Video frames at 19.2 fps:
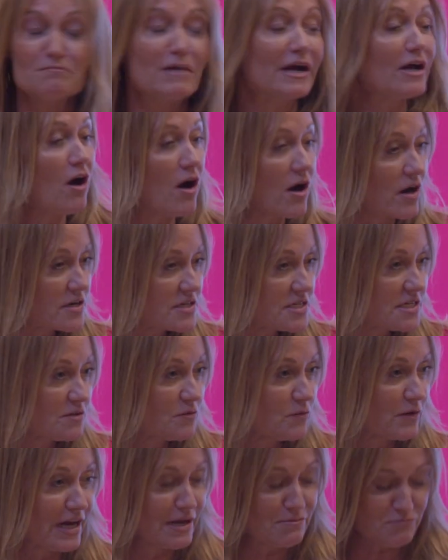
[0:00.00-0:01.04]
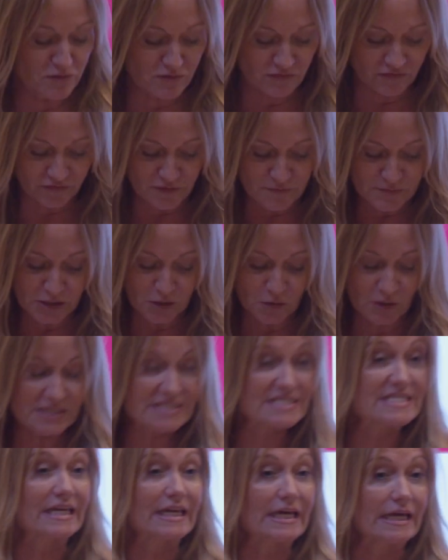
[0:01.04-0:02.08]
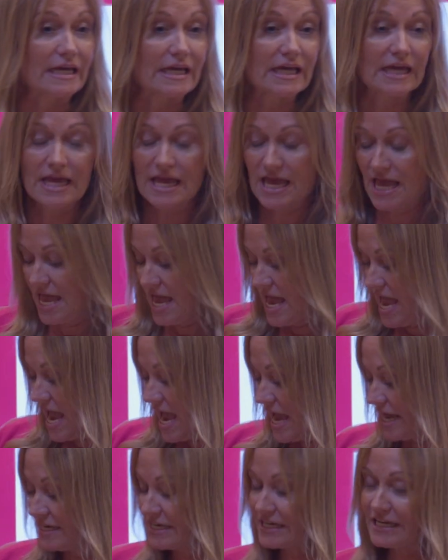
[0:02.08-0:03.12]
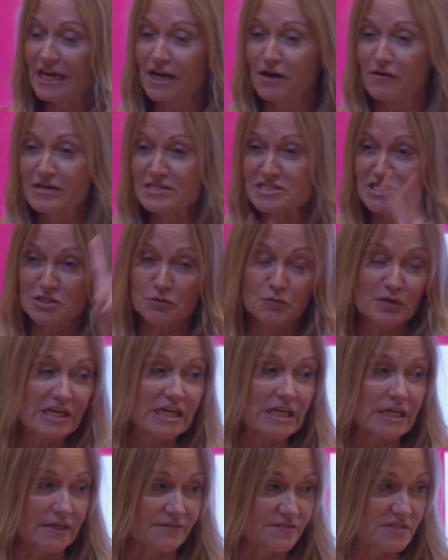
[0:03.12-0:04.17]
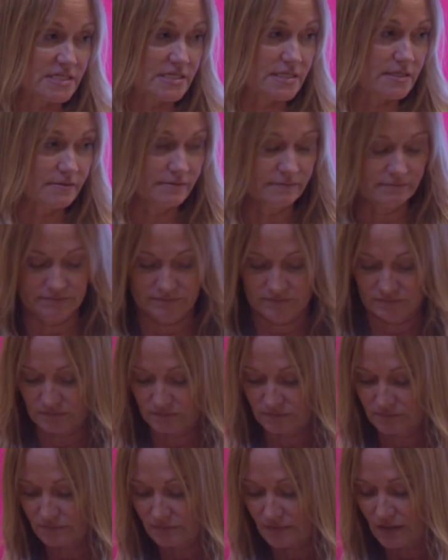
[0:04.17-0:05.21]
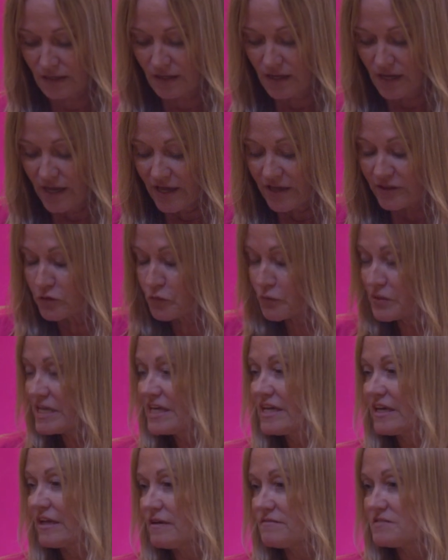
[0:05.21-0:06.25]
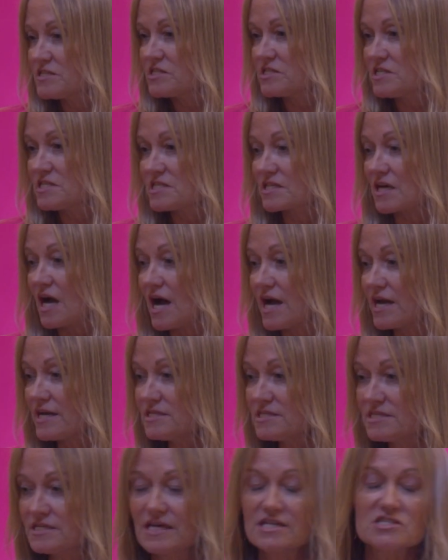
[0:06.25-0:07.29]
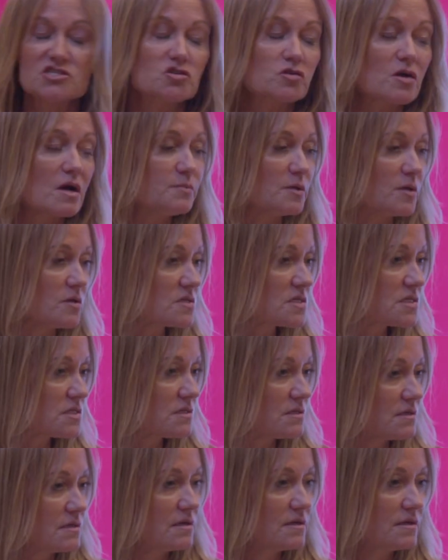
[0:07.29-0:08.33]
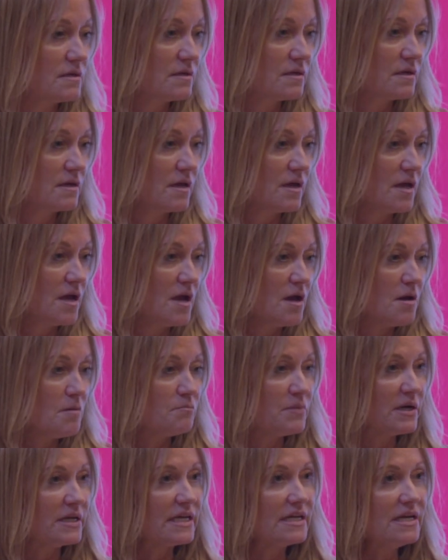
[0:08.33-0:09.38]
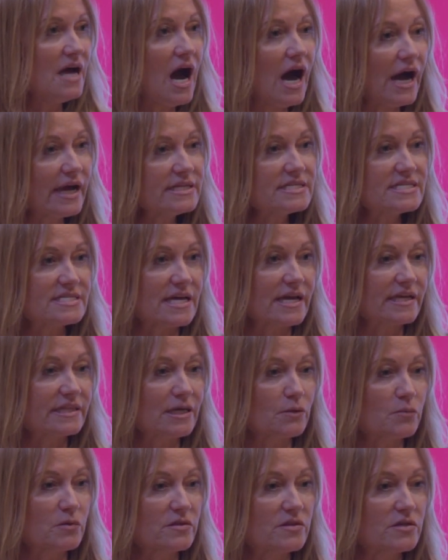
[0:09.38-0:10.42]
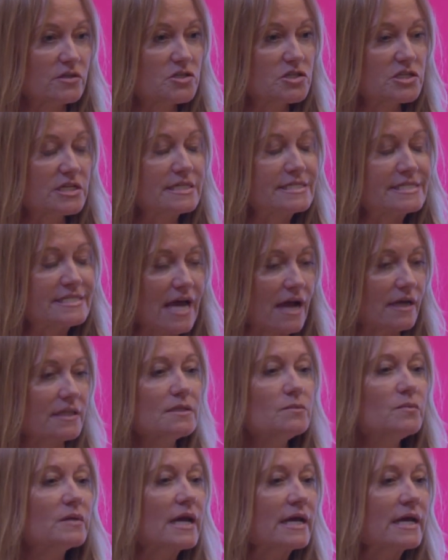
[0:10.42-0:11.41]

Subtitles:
my heart when I moved from New York City. And it carries 3 gifts. 3 gifts disguised as troubles. But in hindsight, they were exactly what